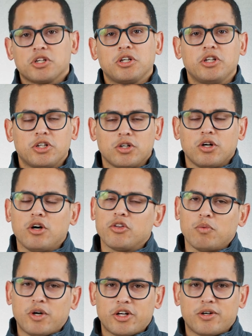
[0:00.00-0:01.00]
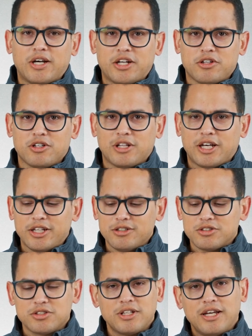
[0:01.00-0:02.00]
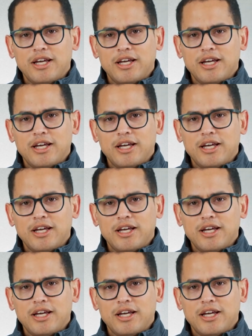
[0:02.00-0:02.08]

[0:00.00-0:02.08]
clear all the water out of the lines